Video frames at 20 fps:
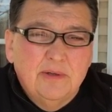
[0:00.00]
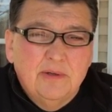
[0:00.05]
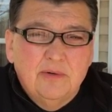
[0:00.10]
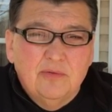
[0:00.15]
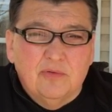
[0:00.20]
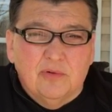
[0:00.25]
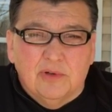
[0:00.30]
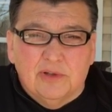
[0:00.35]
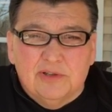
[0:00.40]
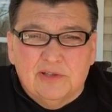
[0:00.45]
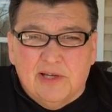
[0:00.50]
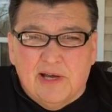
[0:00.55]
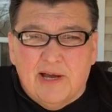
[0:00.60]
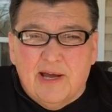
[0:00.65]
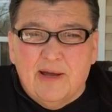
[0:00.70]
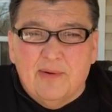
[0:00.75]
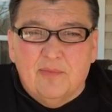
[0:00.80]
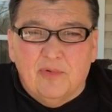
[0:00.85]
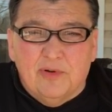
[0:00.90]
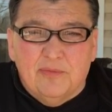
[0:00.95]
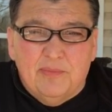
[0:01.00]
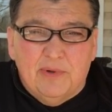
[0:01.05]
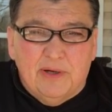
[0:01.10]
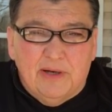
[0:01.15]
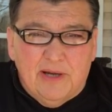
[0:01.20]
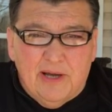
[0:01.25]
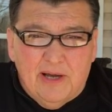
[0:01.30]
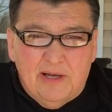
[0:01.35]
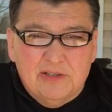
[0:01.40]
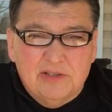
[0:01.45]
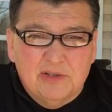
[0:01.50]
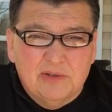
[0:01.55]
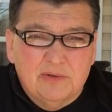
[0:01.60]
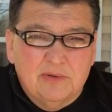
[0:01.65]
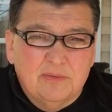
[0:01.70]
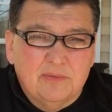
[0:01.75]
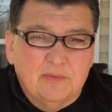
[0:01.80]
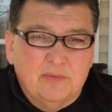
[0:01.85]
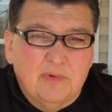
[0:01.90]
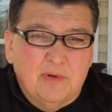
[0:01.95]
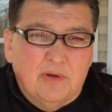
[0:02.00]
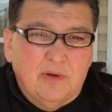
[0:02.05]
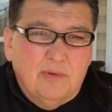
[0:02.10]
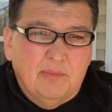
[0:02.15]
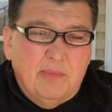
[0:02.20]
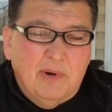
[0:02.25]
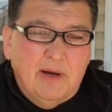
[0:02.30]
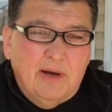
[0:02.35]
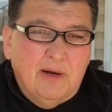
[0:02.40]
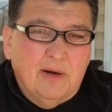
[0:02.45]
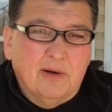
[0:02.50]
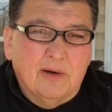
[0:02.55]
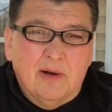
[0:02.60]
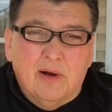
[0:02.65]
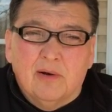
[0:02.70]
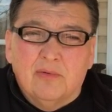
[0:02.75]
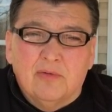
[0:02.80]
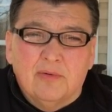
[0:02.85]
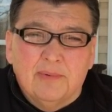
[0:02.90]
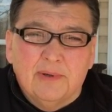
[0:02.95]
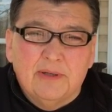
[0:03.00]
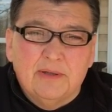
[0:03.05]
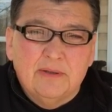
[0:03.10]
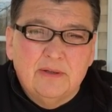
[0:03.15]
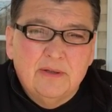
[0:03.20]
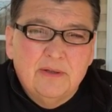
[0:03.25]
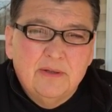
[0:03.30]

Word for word: For a time, we've been asked uh, by our government